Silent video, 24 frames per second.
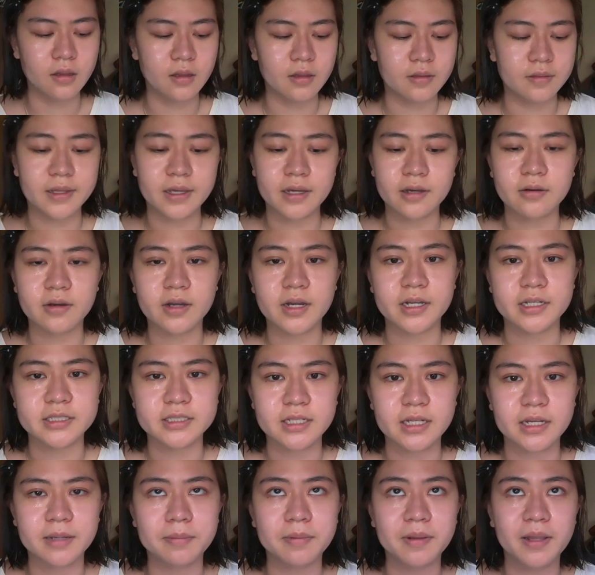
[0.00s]
Now, I
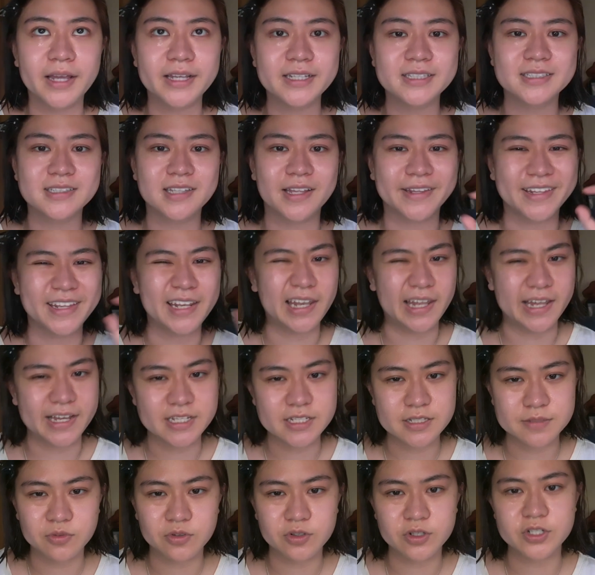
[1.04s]
apply slightly
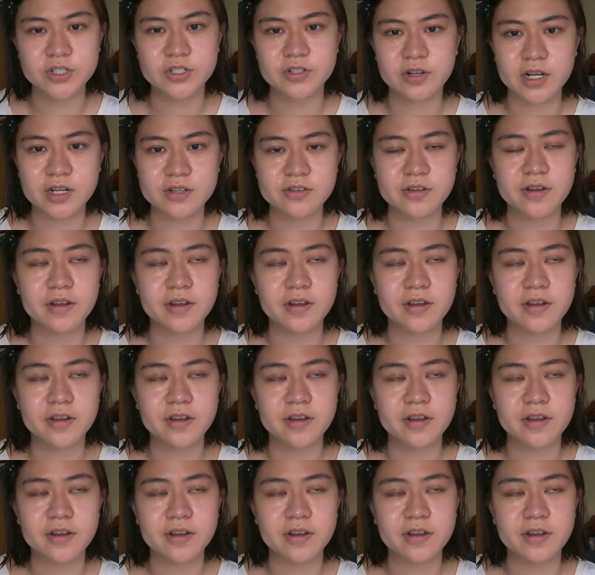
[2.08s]
less moisturizer